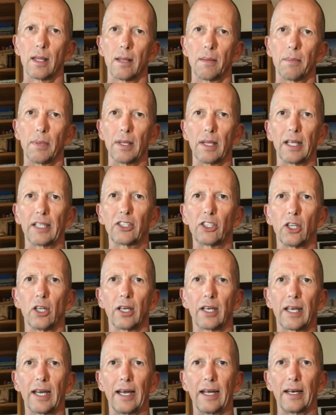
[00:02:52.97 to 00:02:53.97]
But let's
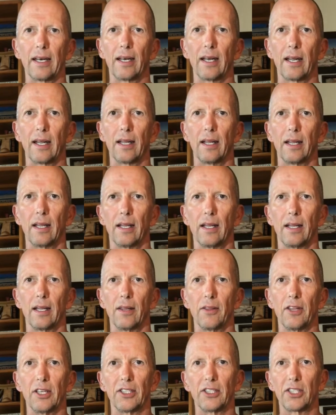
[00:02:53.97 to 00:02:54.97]
look at
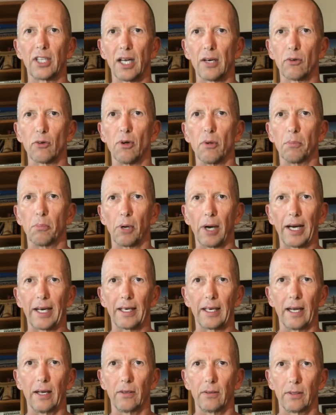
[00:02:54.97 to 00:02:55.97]
the general
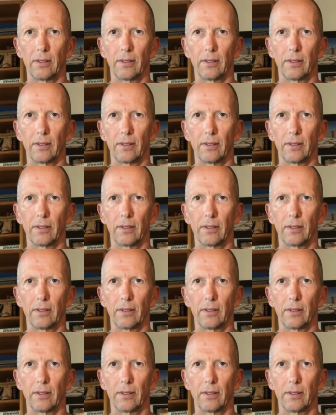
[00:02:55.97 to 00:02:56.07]
breakdown.